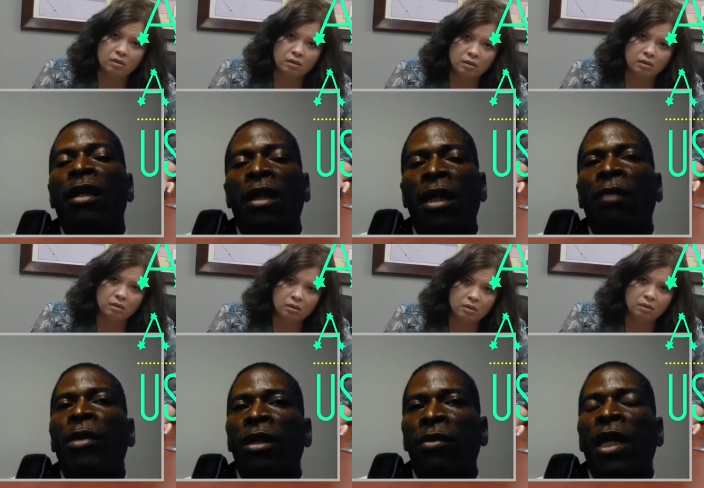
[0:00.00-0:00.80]
Speaker 1: again
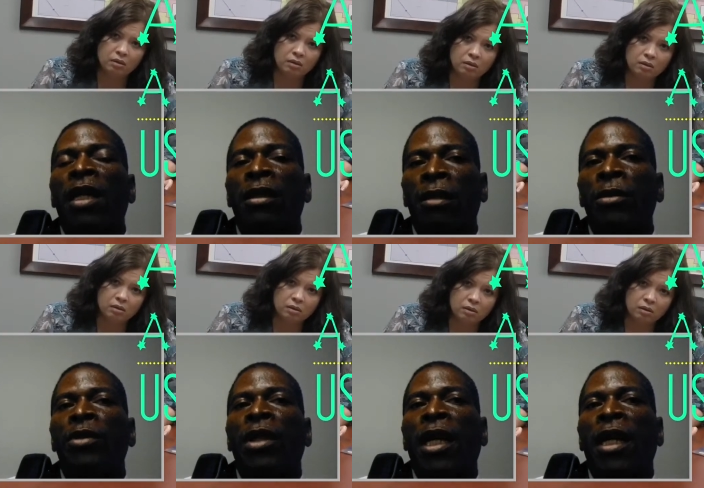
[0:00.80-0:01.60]
because we had some new
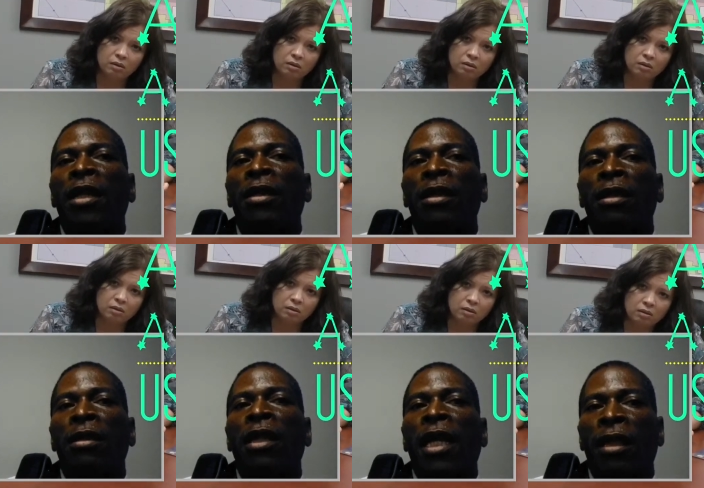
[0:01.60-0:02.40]
guys
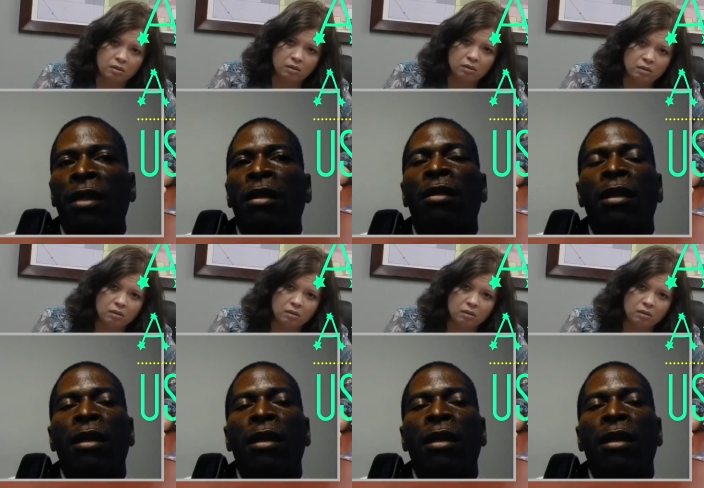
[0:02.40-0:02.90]
at the